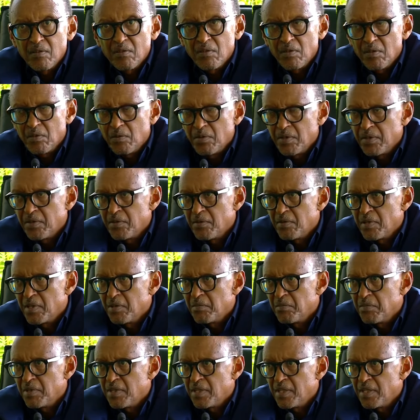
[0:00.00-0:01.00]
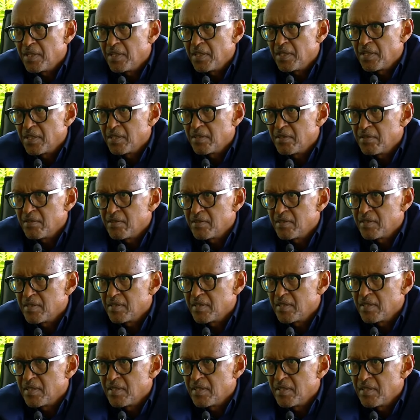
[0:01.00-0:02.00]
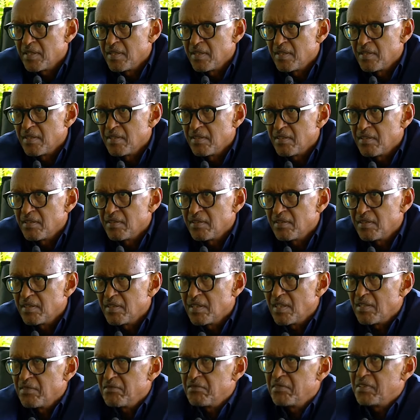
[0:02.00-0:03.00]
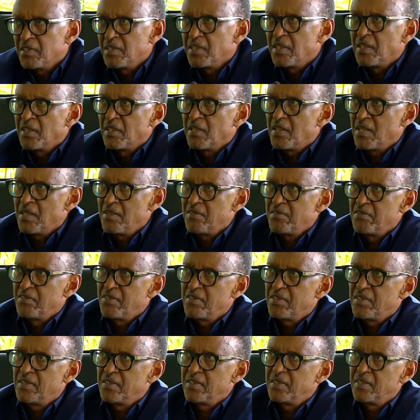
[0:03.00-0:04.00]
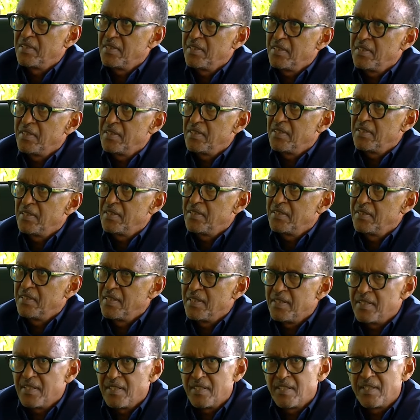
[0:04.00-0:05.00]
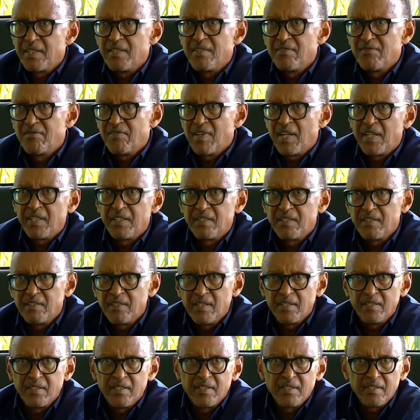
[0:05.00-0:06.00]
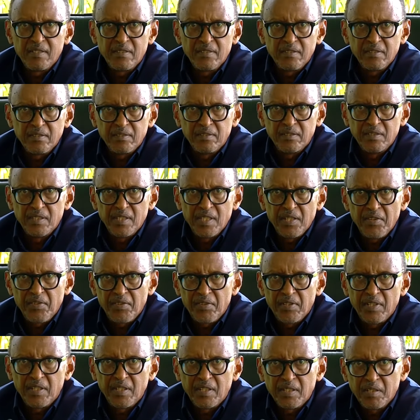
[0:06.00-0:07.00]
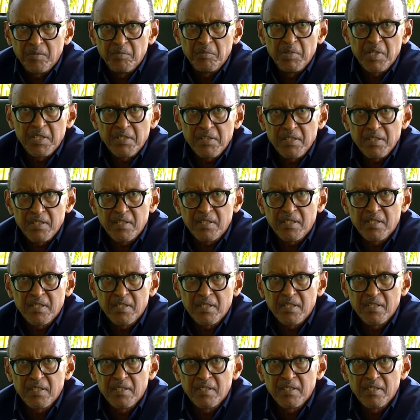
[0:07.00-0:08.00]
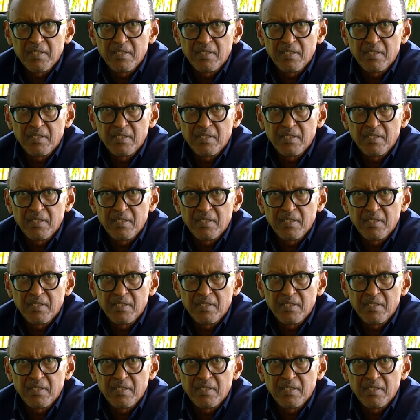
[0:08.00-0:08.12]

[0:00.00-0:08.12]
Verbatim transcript: What do I mean here? Having a country that is divided on ethnic basis